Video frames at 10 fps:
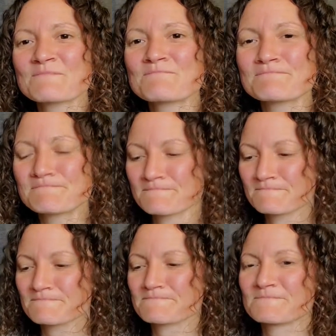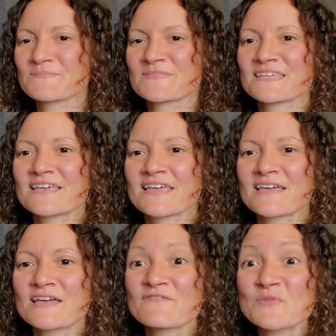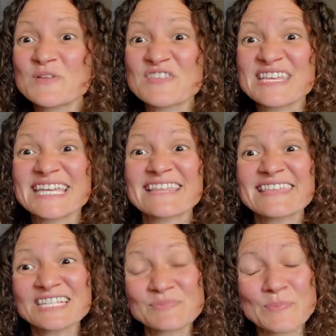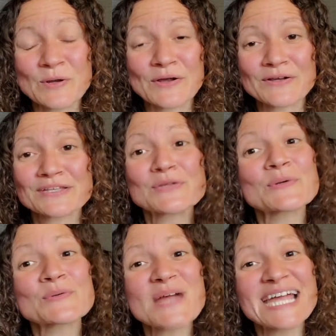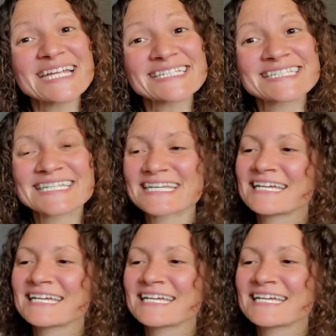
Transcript: If you were thinking this bird, you were right.